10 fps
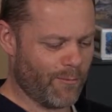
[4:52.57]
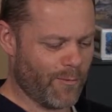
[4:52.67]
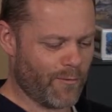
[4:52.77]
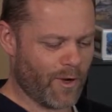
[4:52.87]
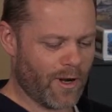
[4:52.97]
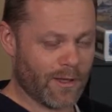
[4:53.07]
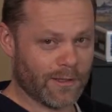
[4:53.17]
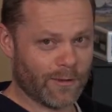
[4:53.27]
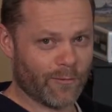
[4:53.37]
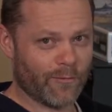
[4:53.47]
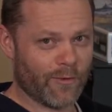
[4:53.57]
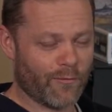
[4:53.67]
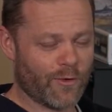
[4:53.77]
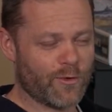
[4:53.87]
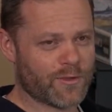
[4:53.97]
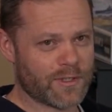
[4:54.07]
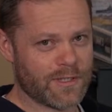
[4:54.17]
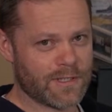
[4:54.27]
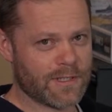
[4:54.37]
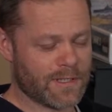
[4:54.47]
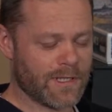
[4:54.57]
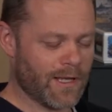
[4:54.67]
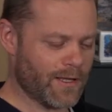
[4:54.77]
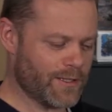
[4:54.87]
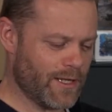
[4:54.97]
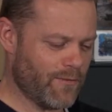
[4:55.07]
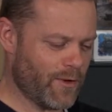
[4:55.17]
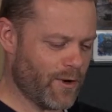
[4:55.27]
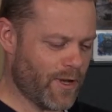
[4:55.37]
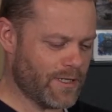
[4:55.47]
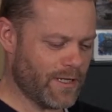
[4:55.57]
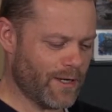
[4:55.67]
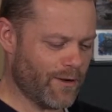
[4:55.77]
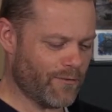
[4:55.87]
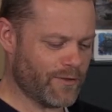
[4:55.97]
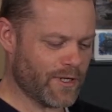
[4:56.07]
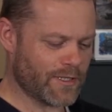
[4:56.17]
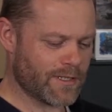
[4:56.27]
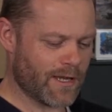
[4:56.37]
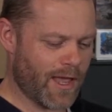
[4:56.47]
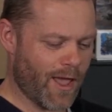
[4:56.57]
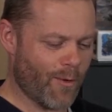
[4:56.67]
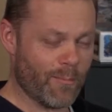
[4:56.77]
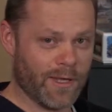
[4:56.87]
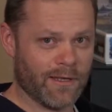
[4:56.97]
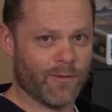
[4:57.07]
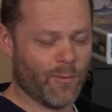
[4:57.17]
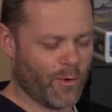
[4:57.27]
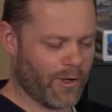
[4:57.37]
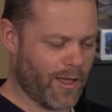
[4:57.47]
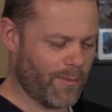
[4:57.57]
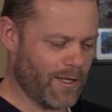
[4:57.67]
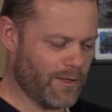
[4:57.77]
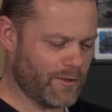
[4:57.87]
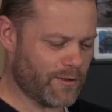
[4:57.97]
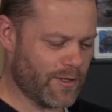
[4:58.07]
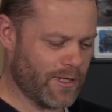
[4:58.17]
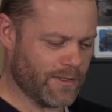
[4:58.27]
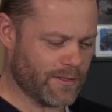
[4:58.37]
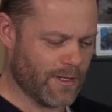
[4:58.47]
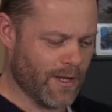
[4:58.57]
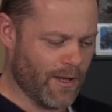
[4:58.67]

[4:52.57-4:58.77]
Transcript: We've got a few statistics here to give you an idea of just how big the board gaming industry is.